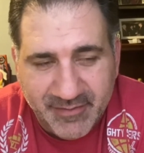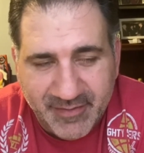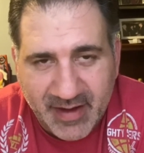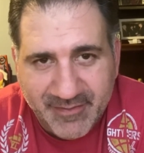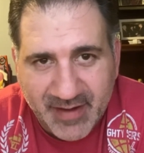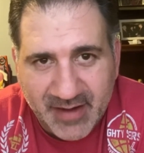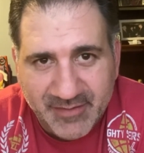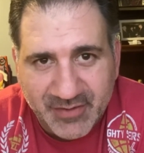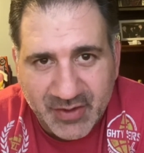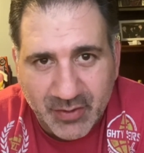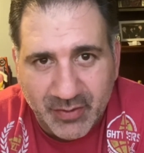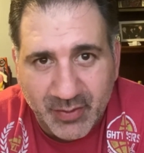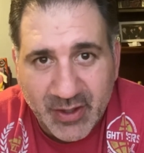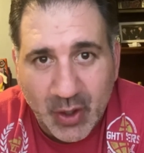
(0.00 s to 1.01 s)

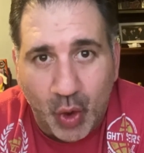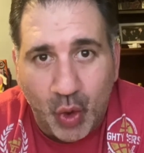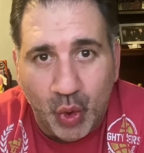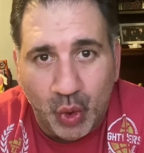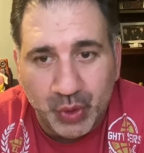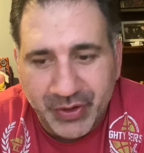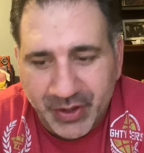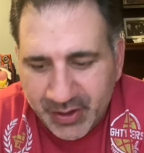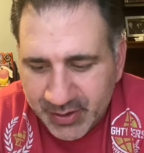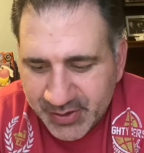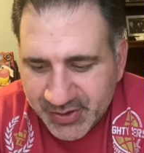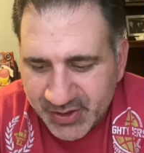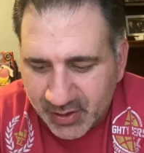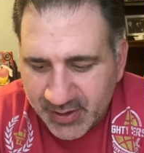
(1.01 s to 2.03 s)
5523 Old
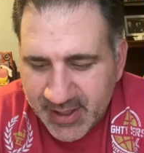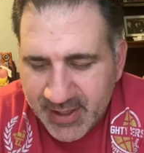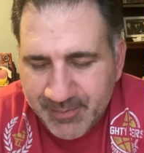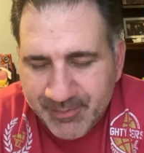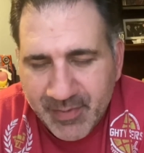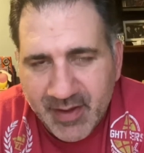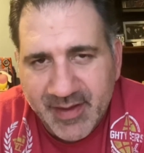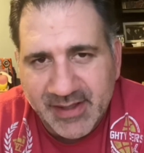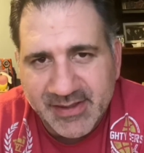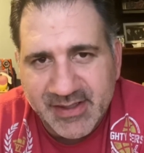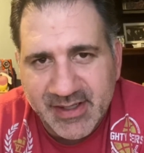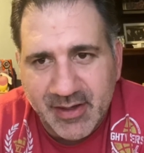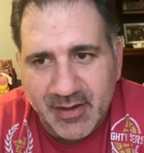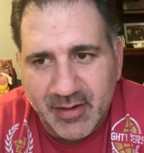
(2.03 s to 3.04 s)
Salt Lane. That's
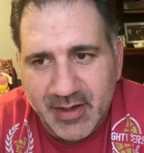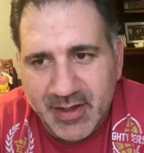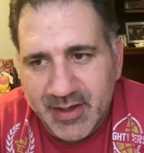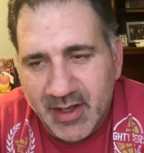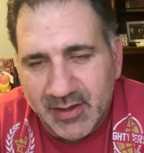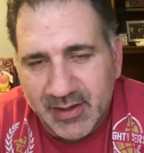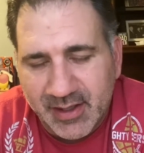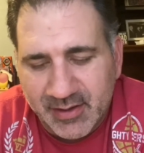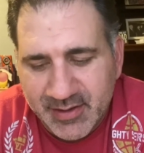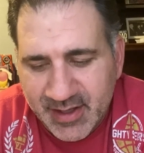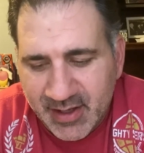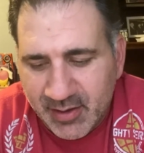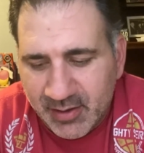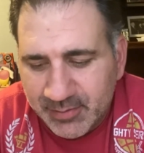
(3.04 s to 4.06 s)
here in Lakeland
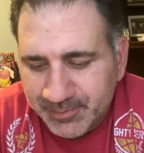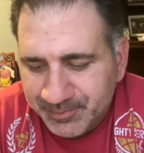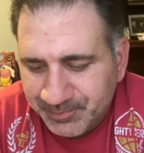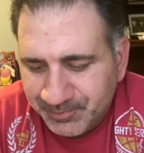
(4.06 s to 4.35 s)
Aero.